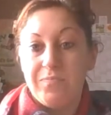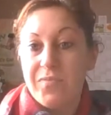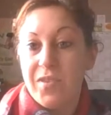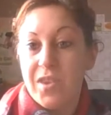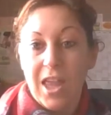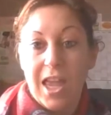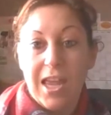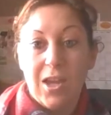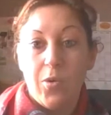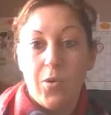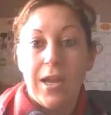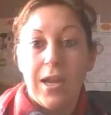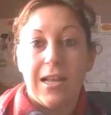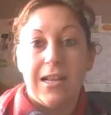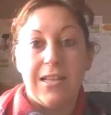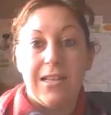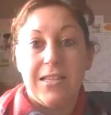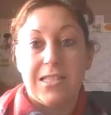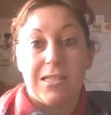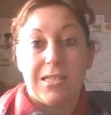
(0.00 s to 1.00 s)
They
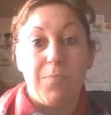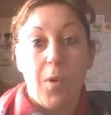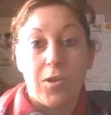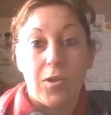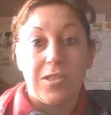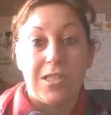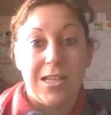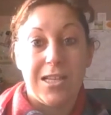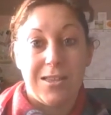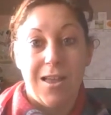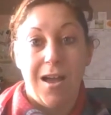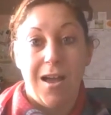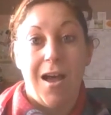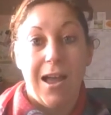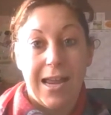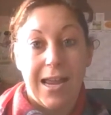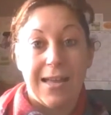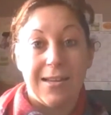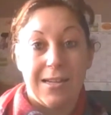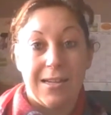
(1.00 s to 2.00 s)
quickly spotted that I
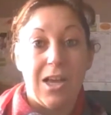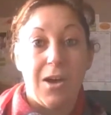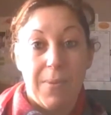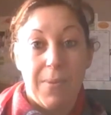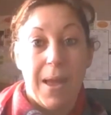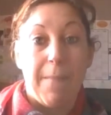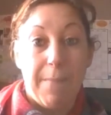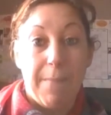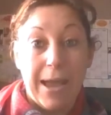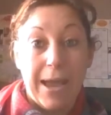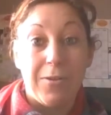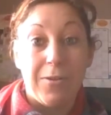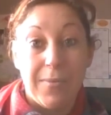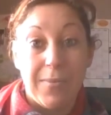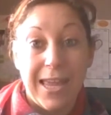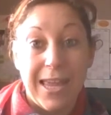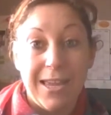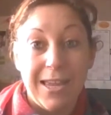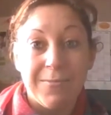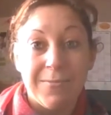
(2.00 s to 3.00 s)
had a little bit about
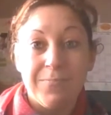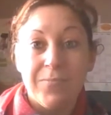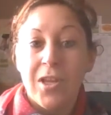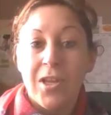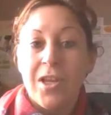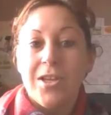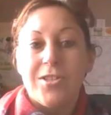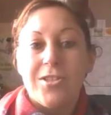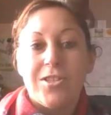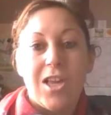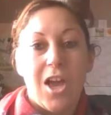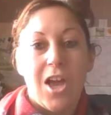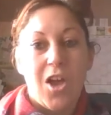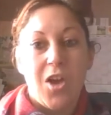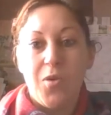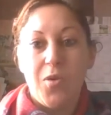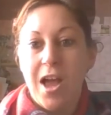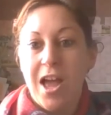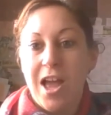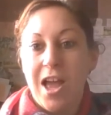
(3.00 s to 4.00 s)
me. So
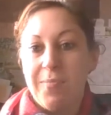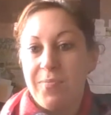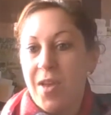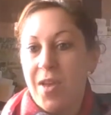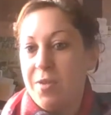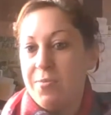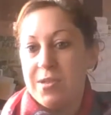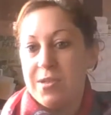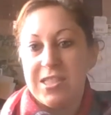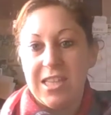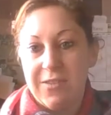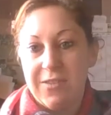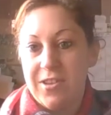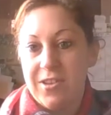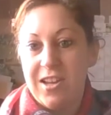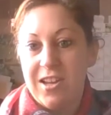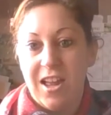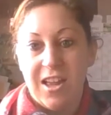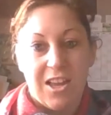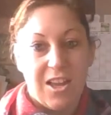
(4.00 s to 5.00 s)
I was
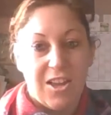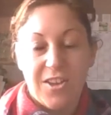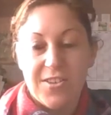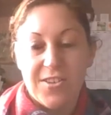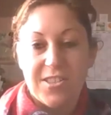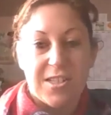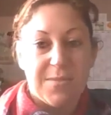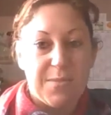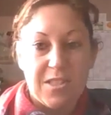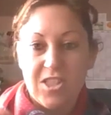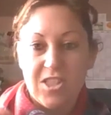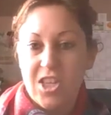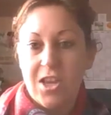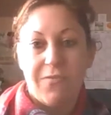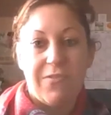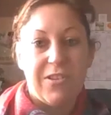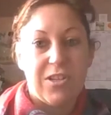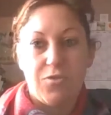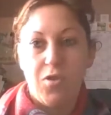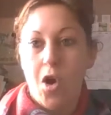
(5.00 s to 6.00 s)
given like a customer
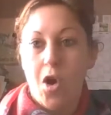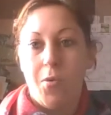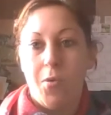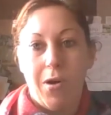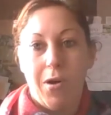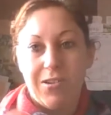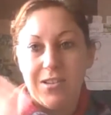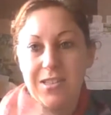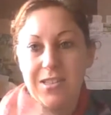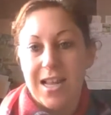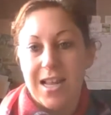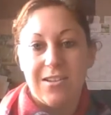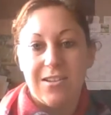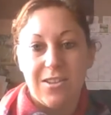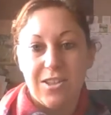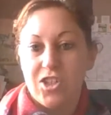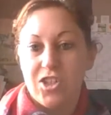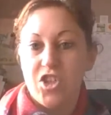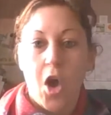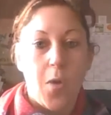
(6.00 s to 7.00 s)
service role where I'd stand in
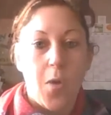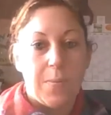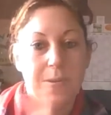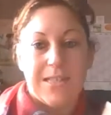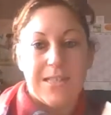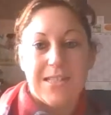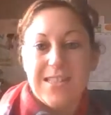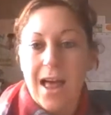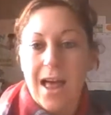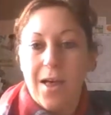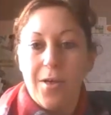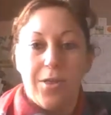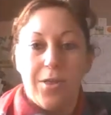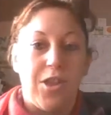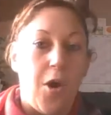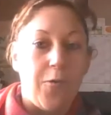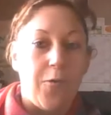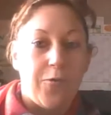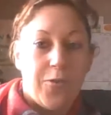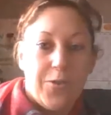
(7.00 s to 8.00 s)
the shop and sell the
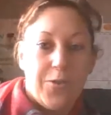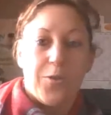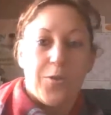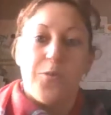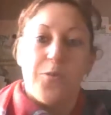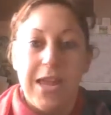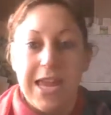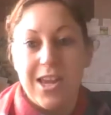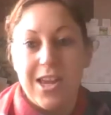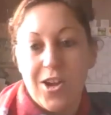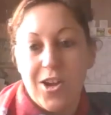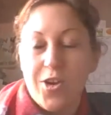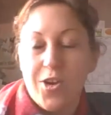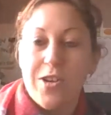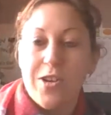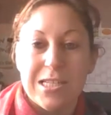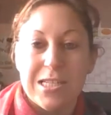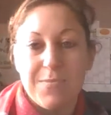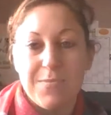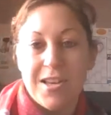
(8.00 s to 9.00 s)
offer of the week at
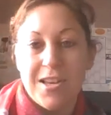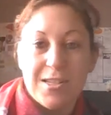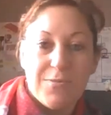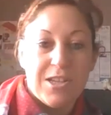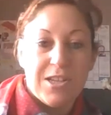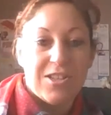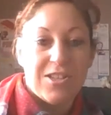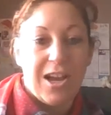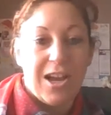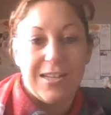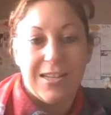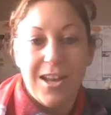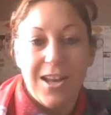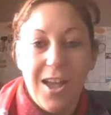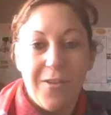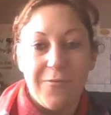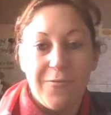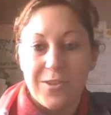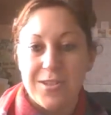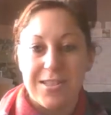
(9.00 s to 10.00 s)
Christmas, which I
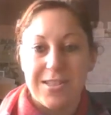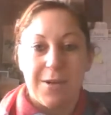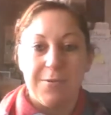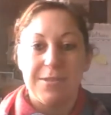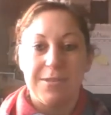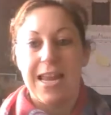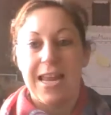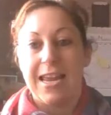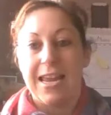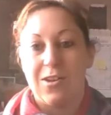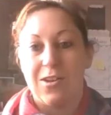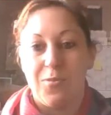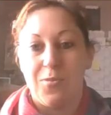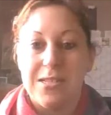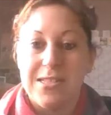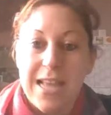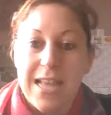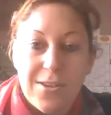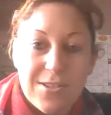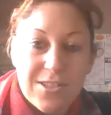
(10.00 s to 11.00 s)
loved because that was taking all my
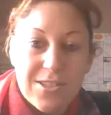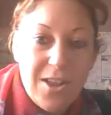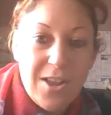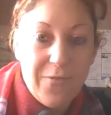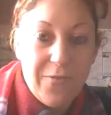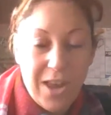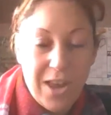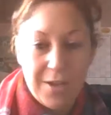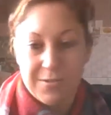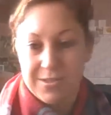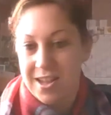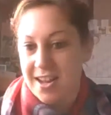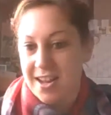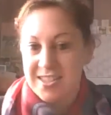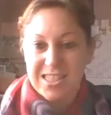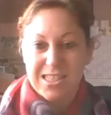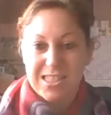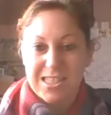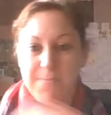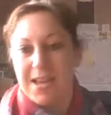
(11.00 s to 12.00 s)
sales stuff, and I was like
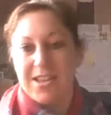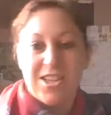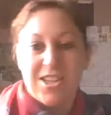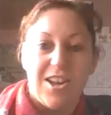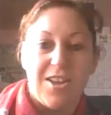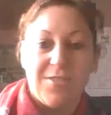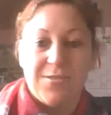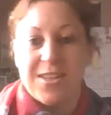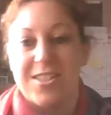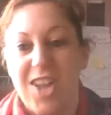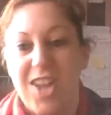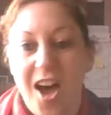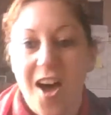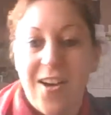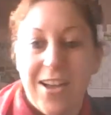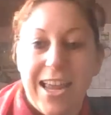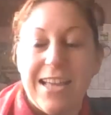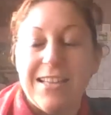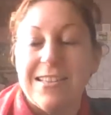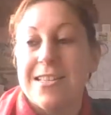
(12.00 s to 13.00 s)
smashing those
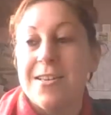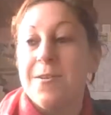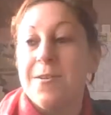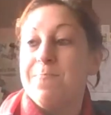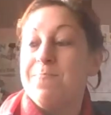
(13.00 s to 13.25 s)
targets.